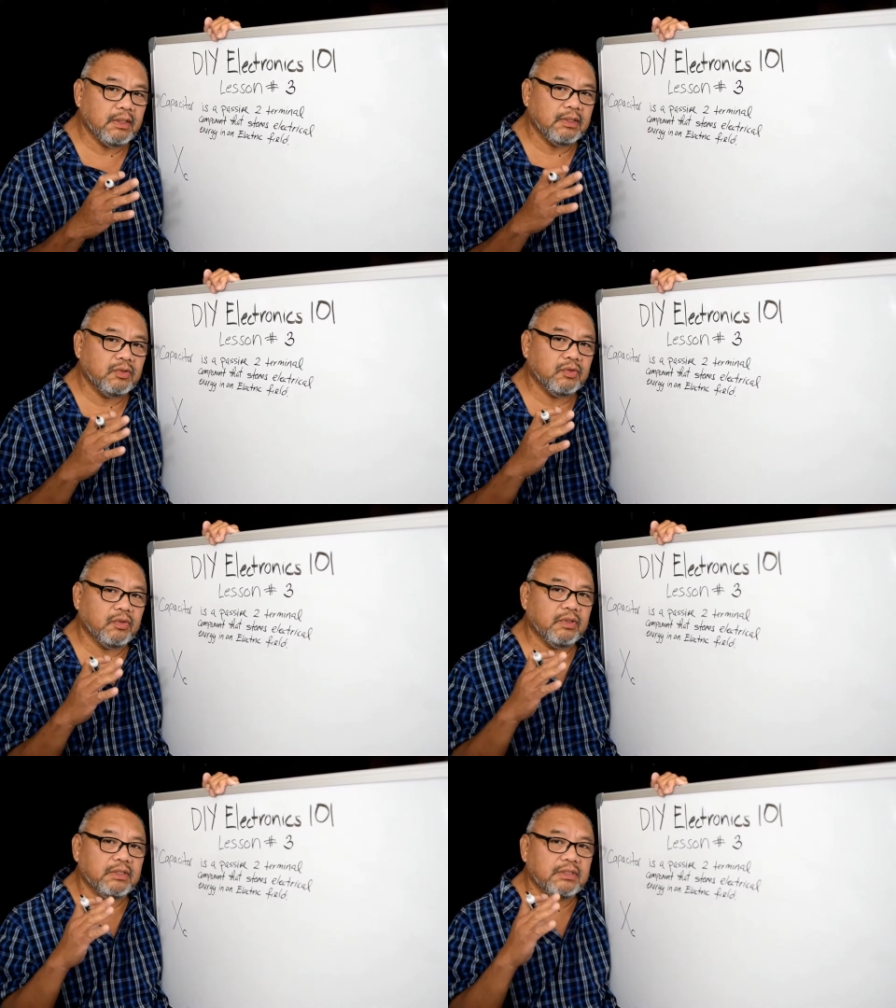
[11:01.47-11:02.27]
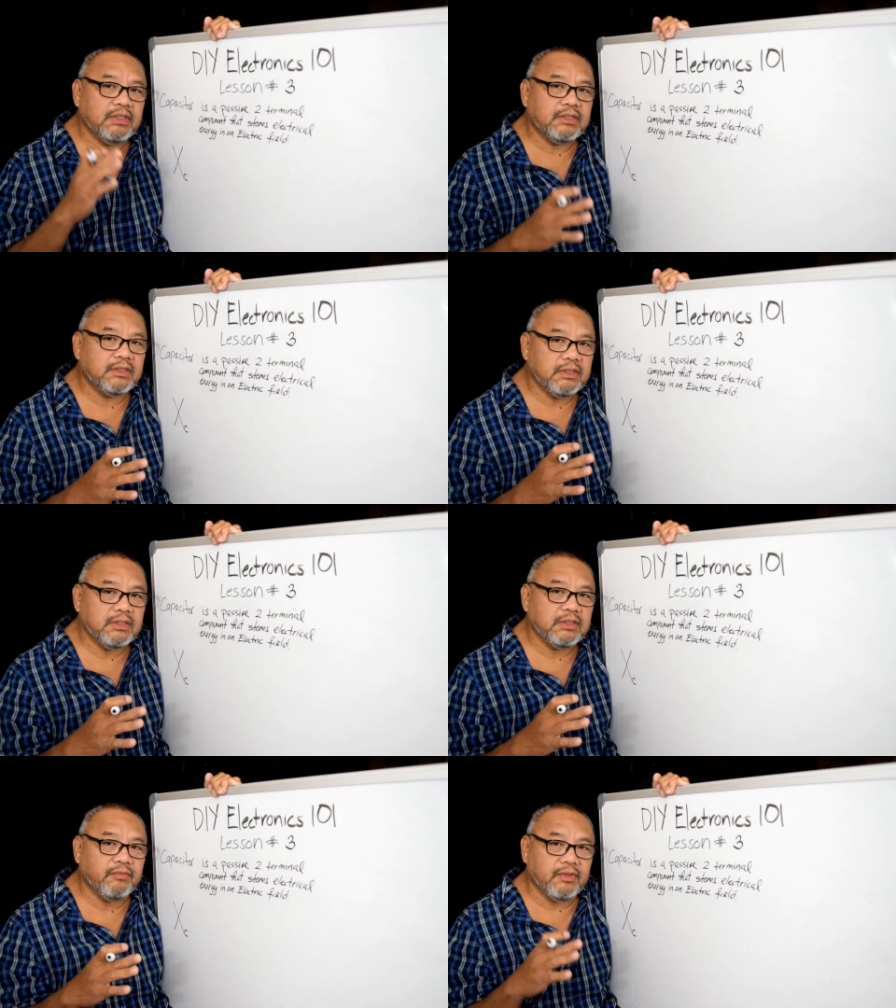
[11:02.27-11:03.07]
to a resistance
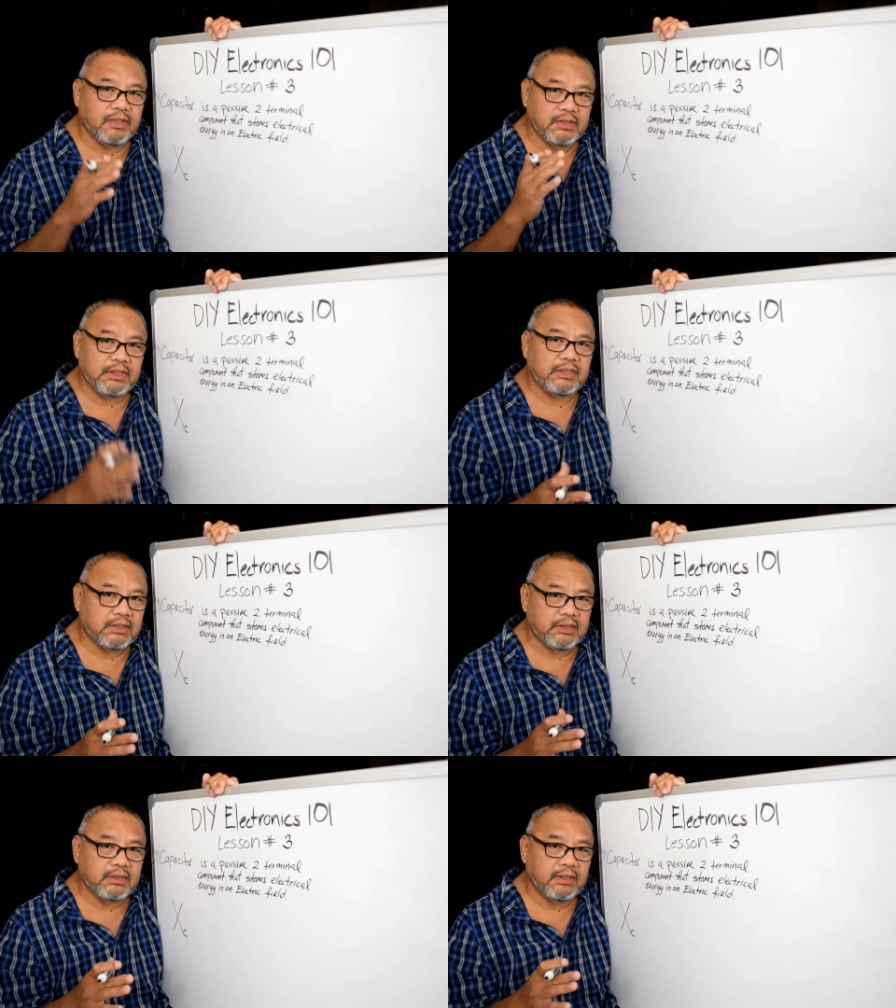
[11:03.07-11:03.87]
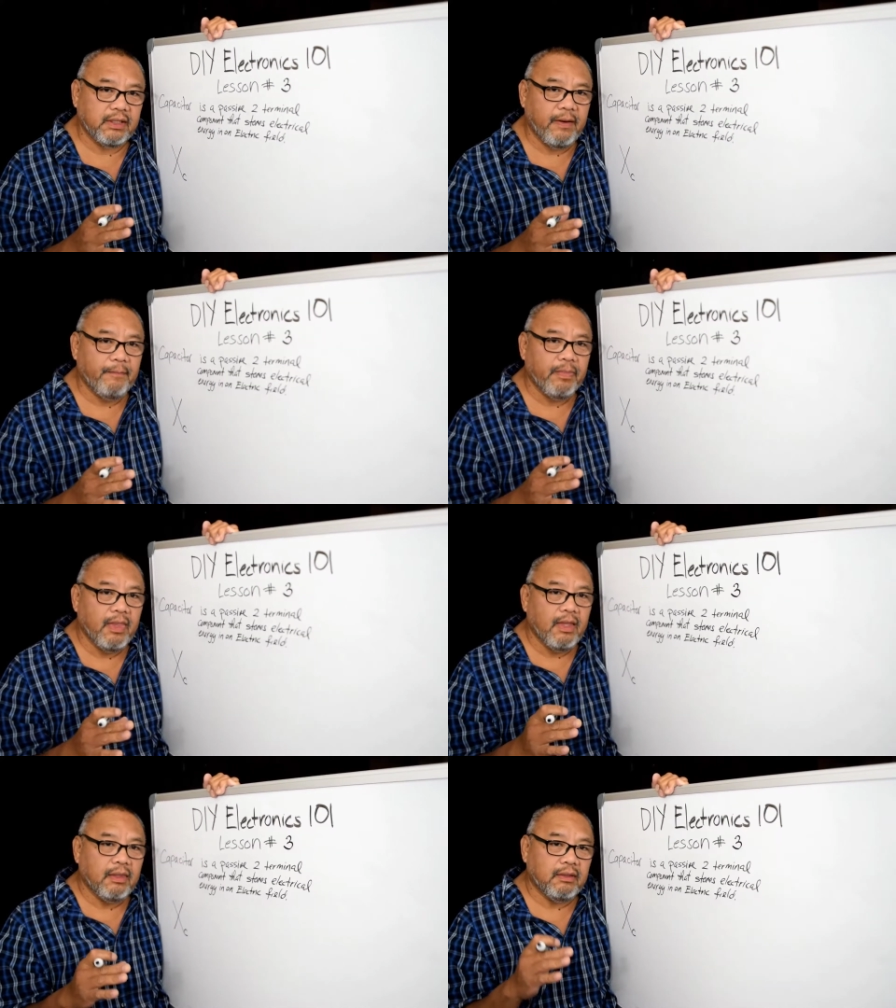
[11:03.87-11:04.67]
of a resistor.
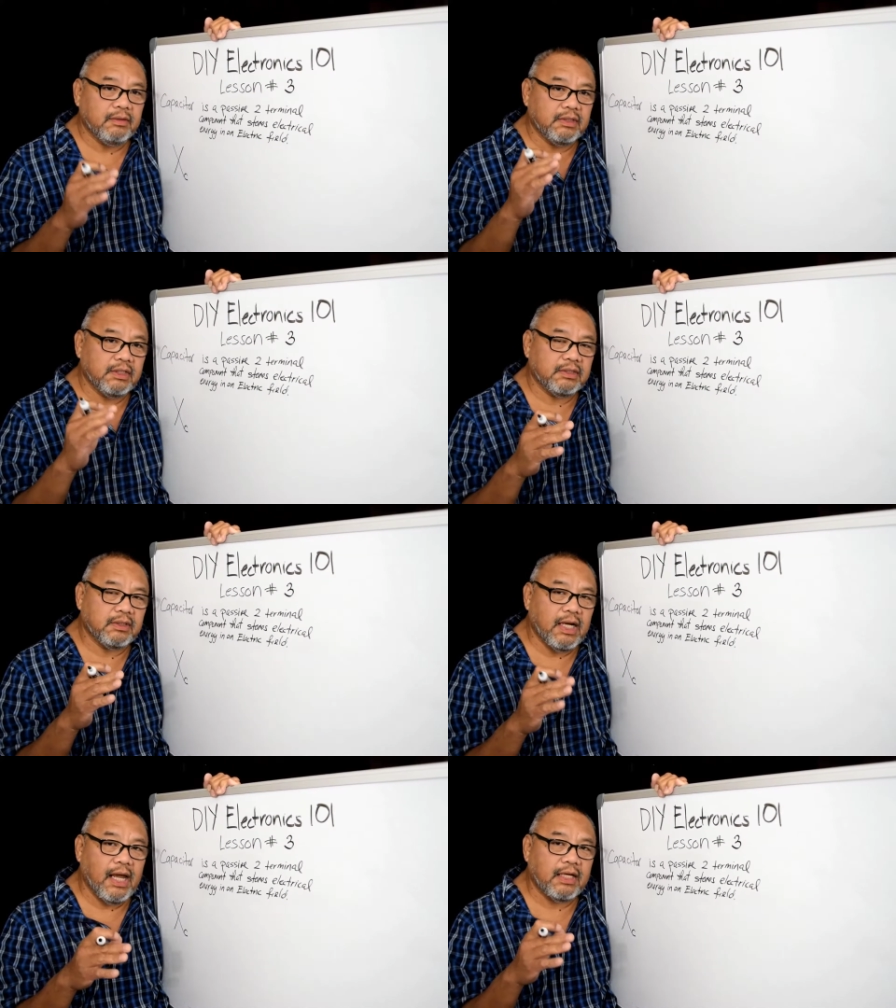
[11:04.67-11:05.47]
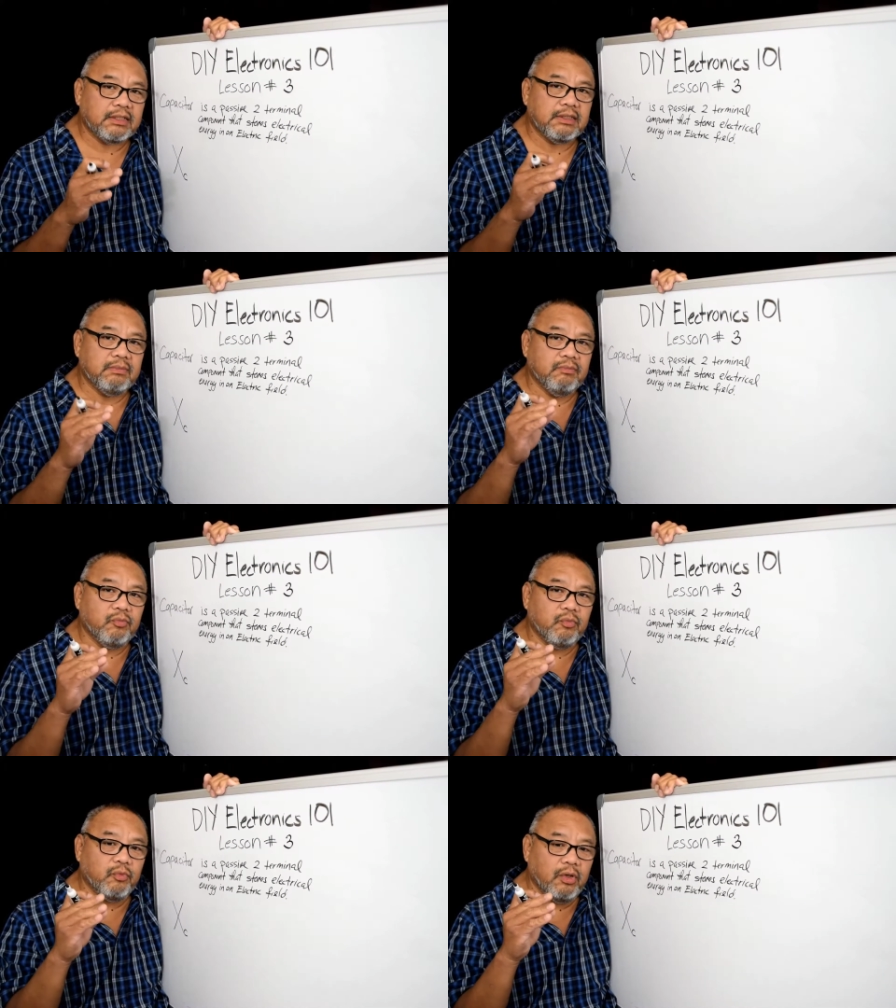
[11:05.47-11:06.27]
The resistor acts
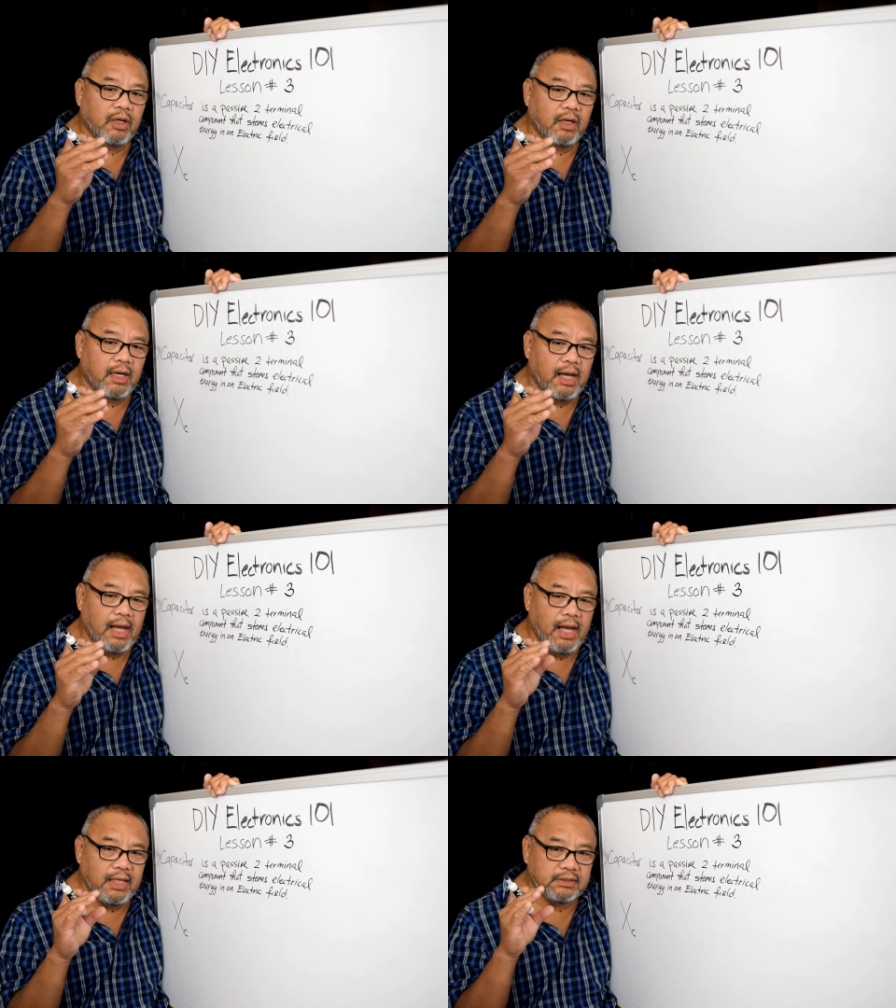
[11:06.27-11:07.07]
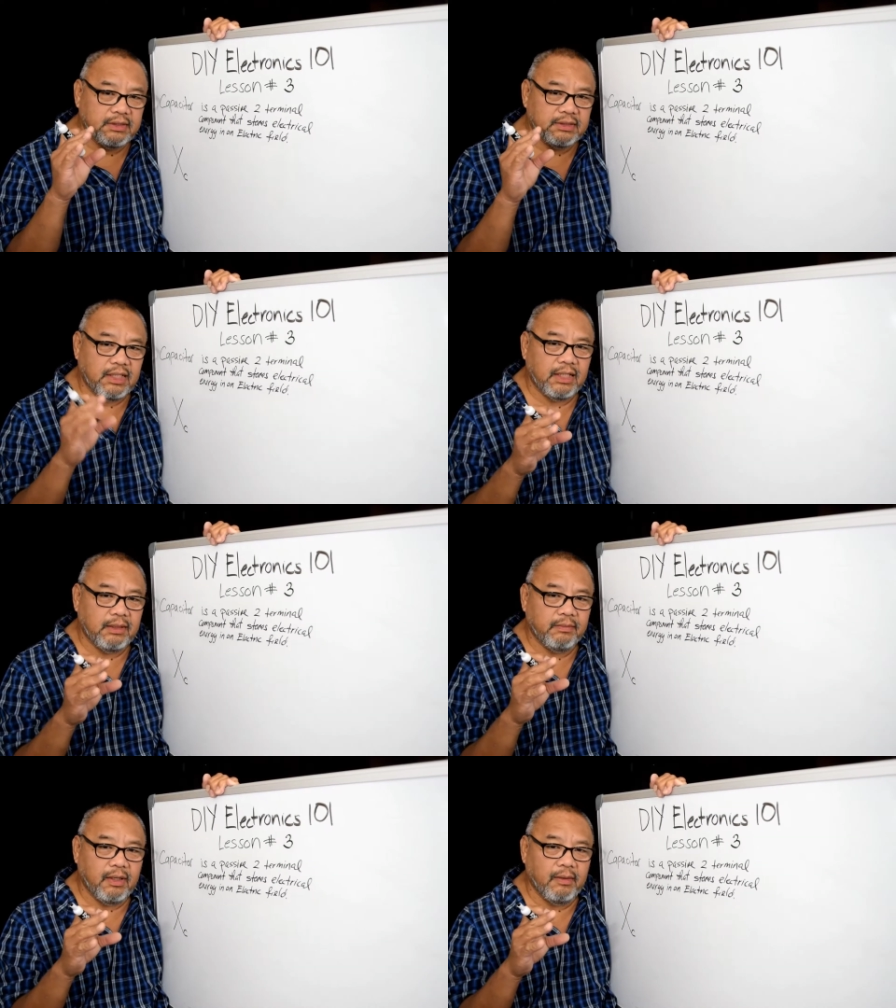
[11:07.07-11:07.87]
acts
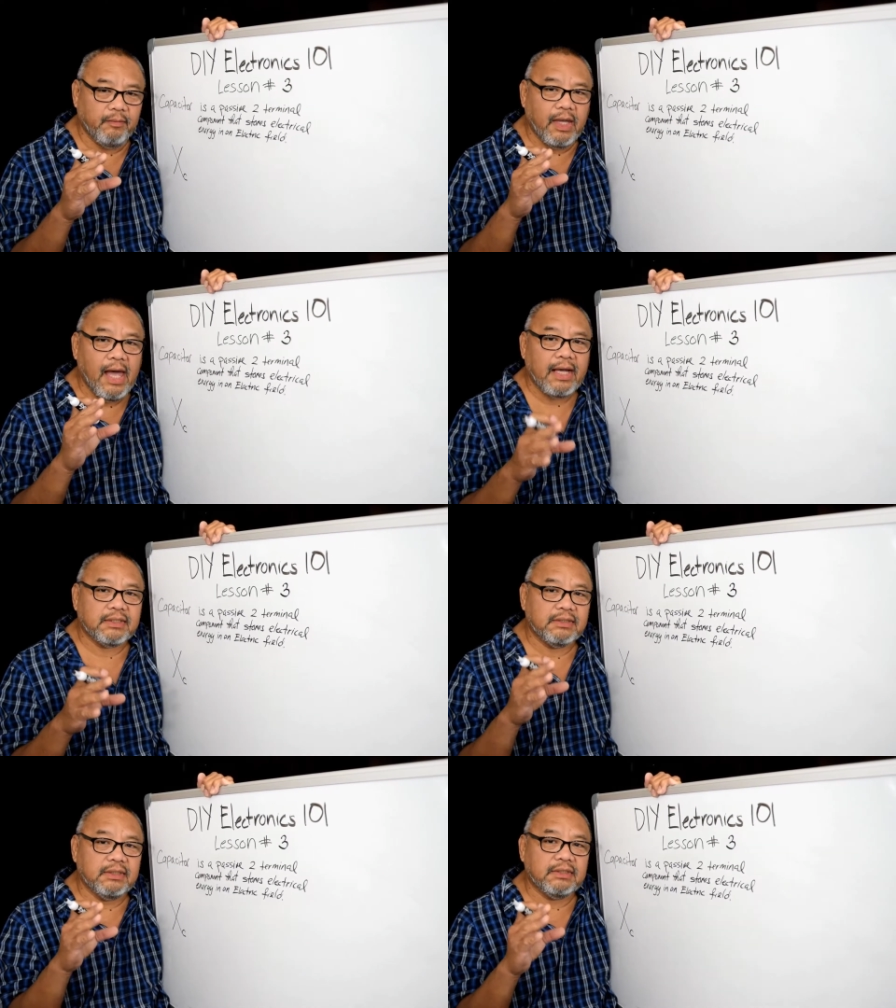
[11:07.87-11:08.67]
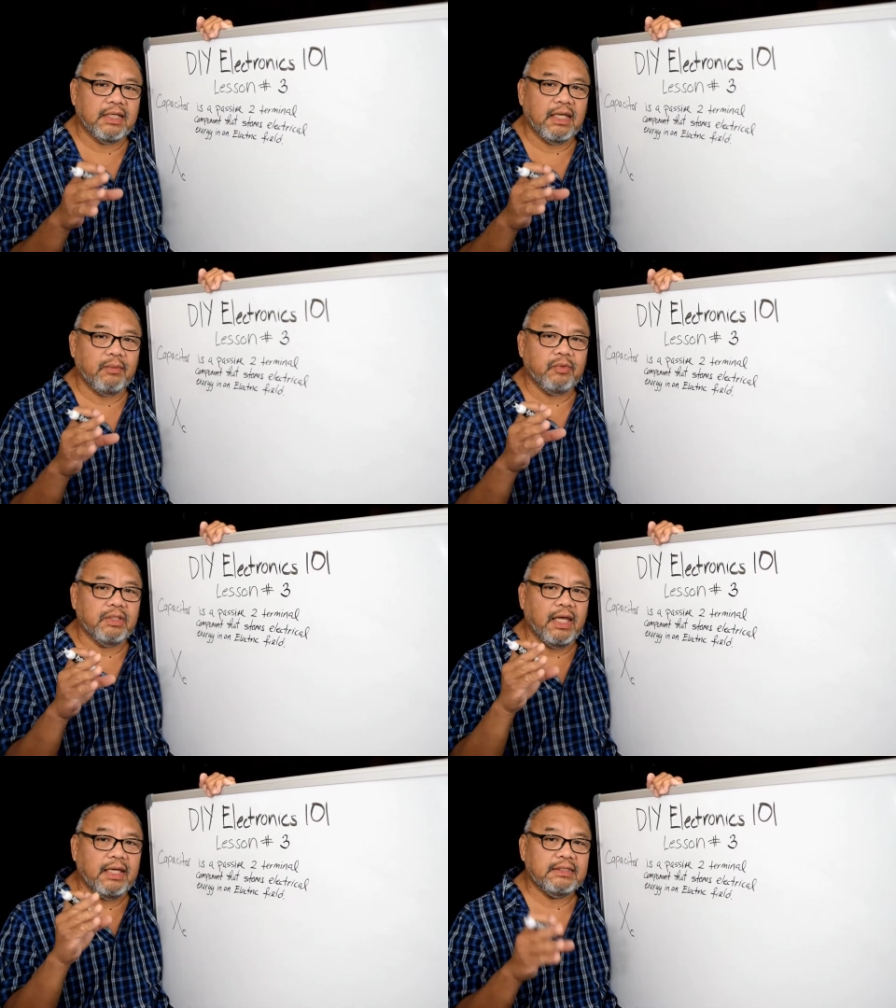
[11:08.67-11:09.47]
the same with
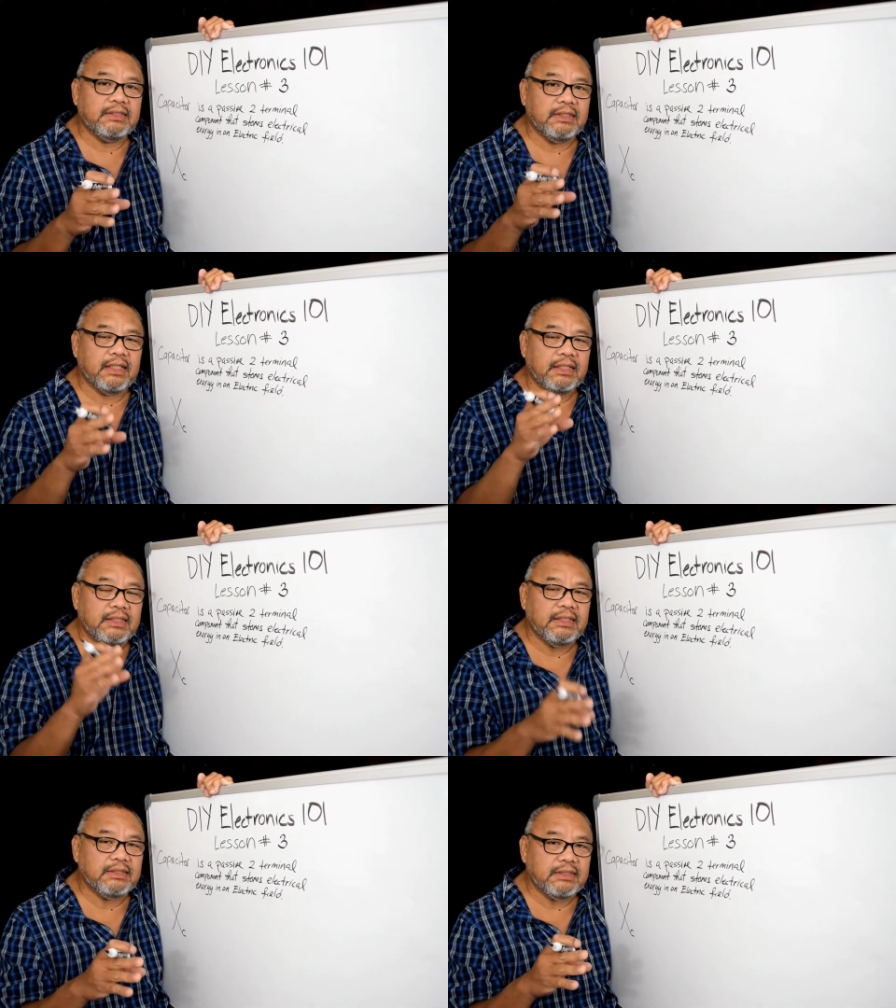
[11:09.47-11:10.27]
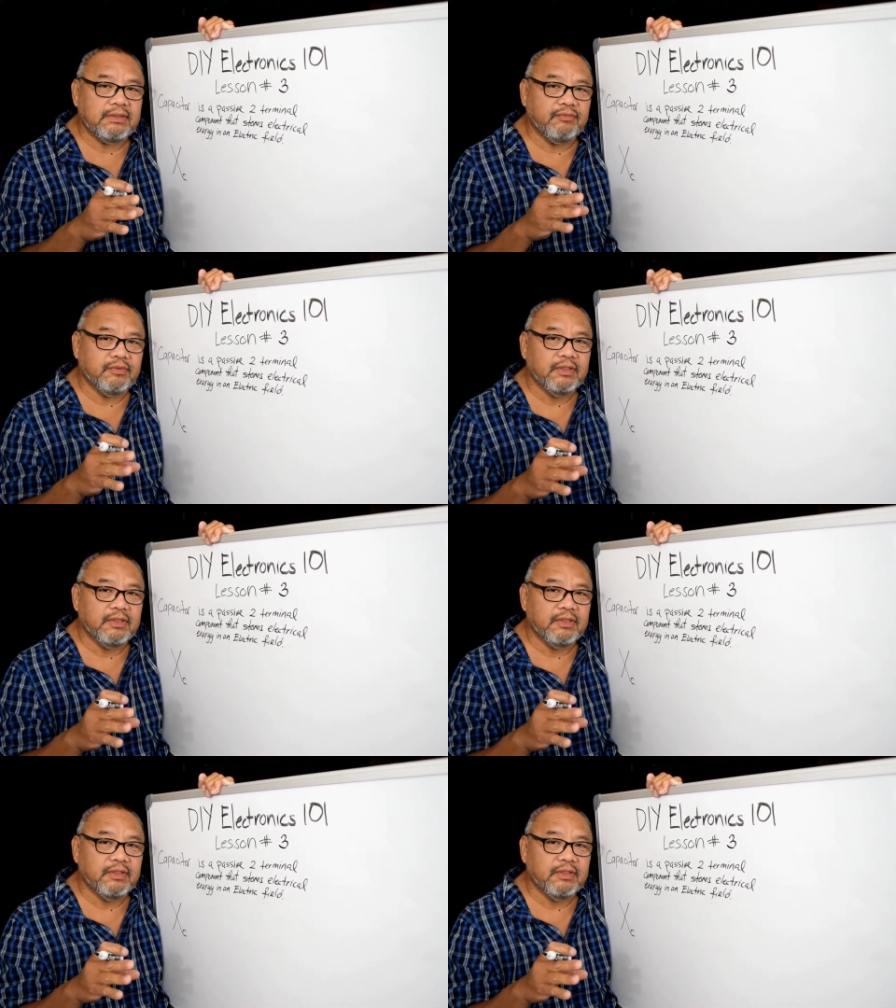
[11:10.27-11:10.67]
AC and DC